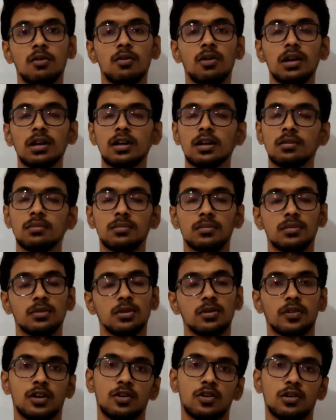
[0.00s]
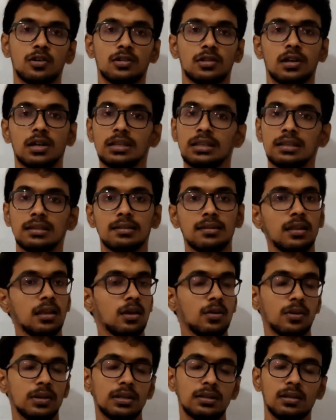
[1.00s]
Welcome to a course on
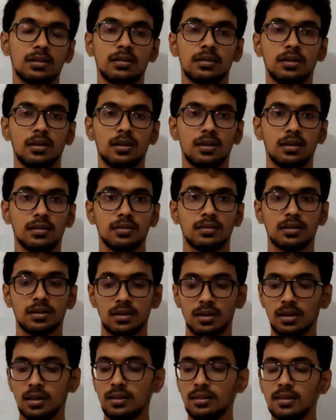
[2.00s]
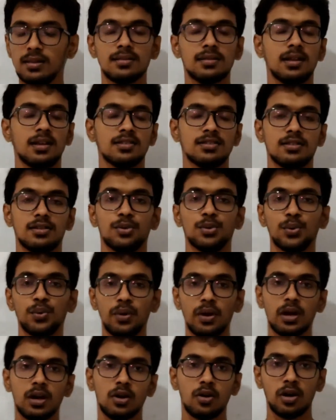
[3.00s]
sequence and series. In this lecture,
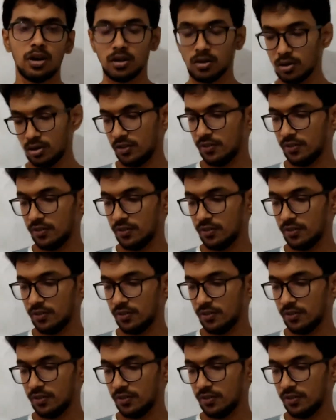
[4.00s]
we are going to